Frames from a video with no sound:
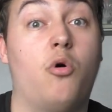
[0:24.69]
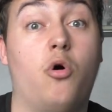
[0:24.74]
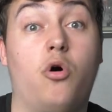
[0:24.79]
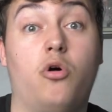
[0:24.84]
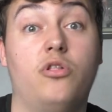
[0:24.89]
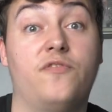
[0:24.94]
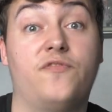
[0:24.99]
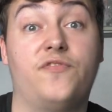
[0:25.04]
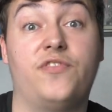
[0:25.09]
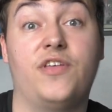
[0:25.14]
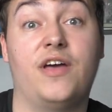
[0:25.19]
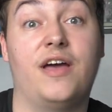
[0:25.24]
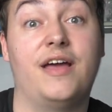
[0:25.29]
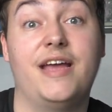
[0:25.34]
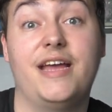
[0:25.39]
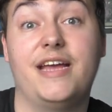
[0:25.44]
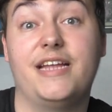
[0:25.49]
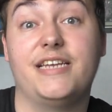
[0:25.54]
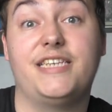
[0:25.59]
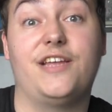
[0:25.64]
all of the
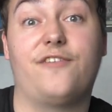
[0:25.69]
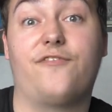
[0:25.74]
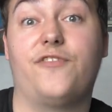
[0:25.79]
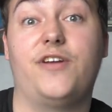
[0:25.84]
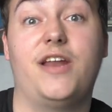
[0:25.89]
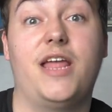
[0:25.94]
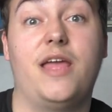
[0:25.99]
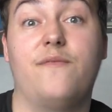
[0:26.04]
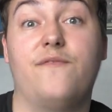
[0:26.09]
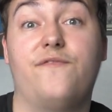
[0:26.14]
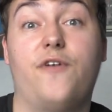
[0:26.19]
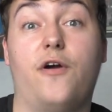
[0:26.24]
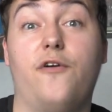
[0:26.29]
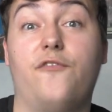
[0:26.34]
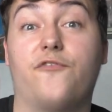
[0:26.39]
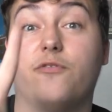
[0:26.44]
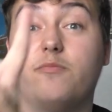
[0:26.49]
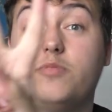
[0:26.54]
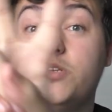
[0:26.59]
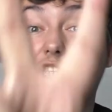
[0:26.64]
different info
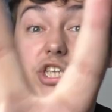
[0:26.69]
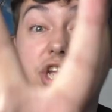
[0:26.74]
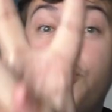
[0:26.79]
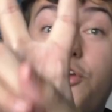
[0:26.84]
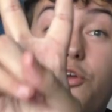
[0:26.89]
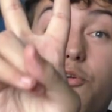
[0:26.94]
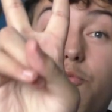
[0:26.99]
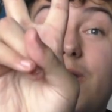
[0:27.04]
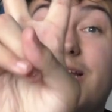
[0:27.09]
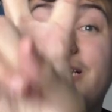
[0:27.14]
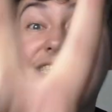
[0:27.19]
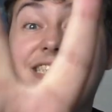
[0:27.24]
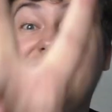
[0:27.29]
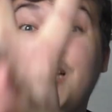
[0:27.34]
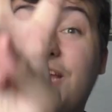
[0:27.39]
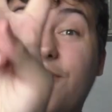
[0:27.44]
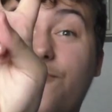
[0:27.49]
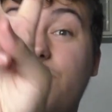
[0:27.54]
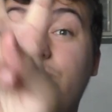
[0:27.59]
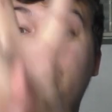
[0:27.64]
from two
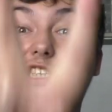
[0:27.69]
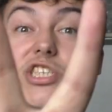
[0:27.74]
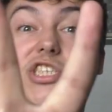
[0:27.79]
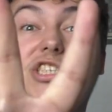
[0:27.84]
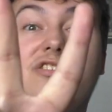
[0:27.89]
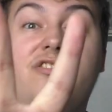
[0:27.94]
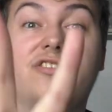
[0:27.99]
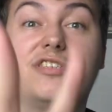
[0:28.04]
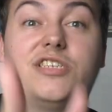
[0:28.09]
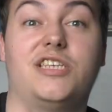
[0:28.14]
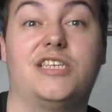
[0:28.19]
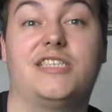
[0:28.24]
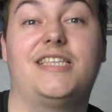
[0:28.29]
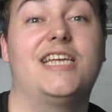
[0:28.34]
different sources.